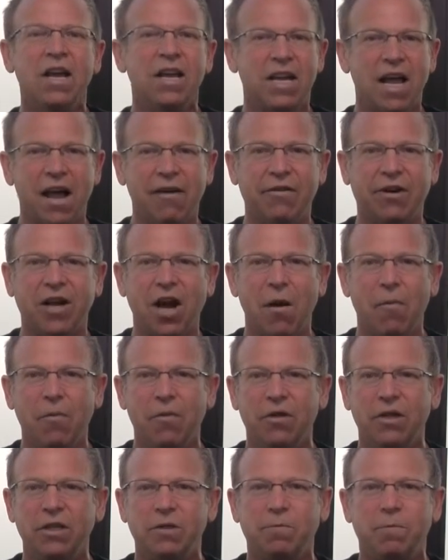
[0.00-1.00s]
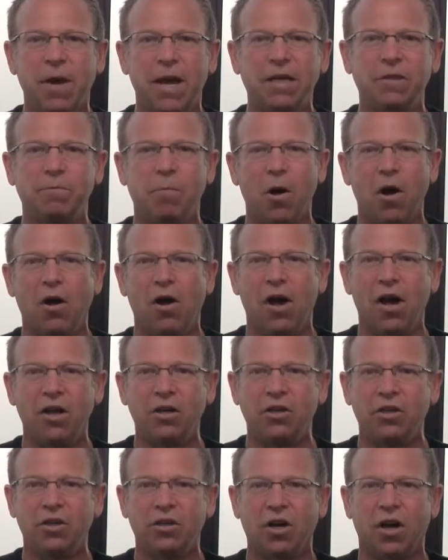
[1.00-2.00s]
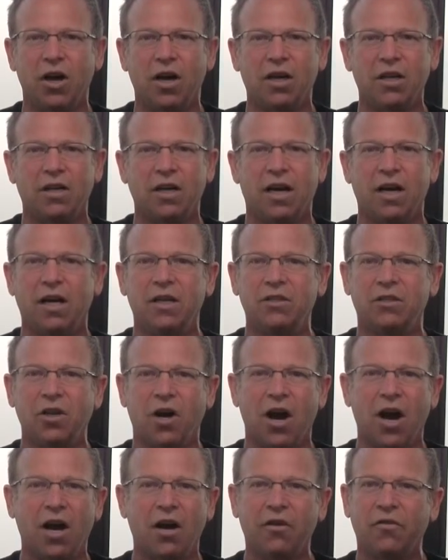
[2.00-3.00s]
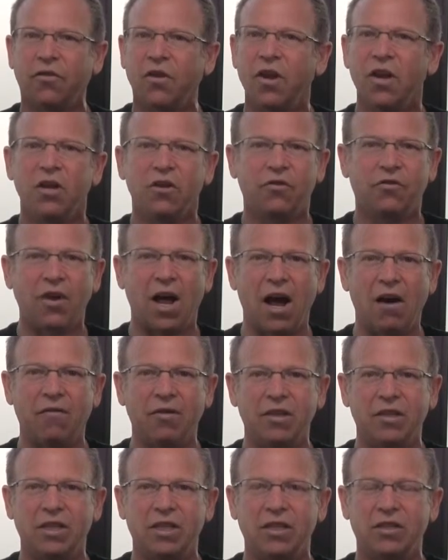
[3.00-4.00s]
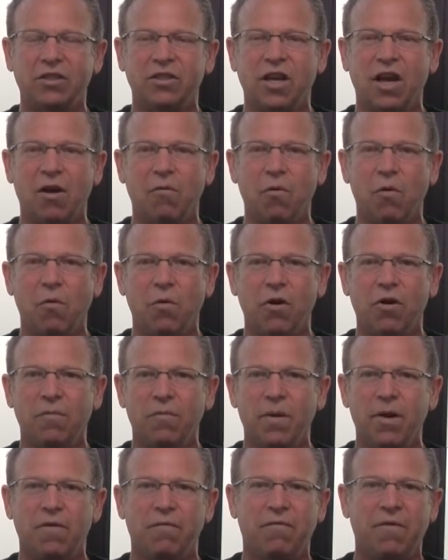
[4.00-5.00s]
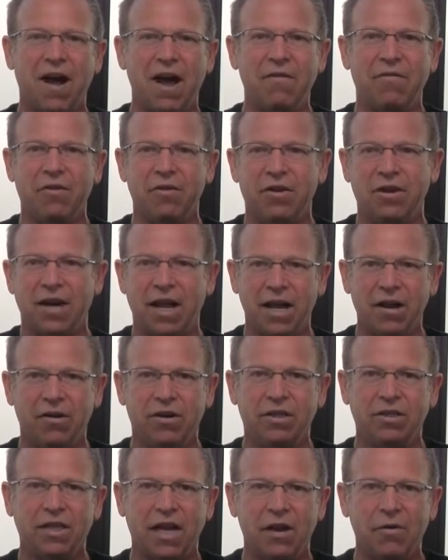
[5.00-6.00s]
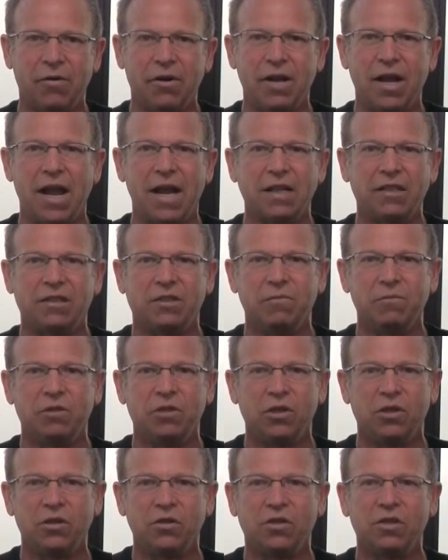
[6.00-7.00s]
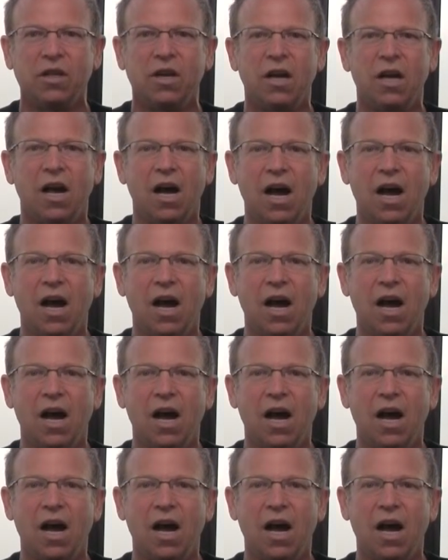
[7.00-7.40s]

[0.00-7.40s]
you have a couple of these baseball underdog dogs, salvages what would have been a 500 day or a day where you ate some juice.